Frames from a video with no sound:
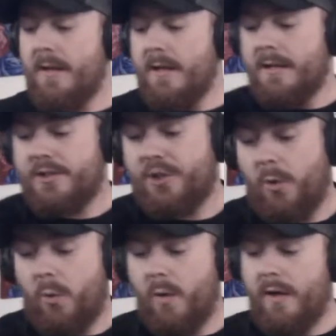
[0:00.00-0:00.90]

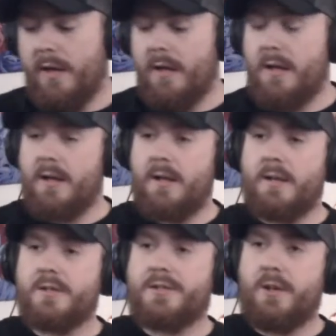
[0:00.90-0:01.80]
So
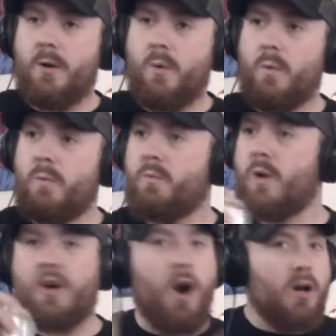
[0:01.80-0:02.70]

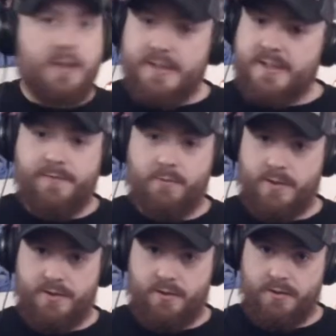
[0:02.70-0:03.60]
regardless of the
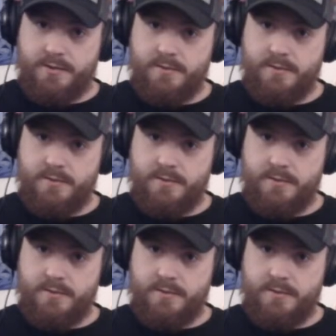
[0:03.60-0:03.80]
result,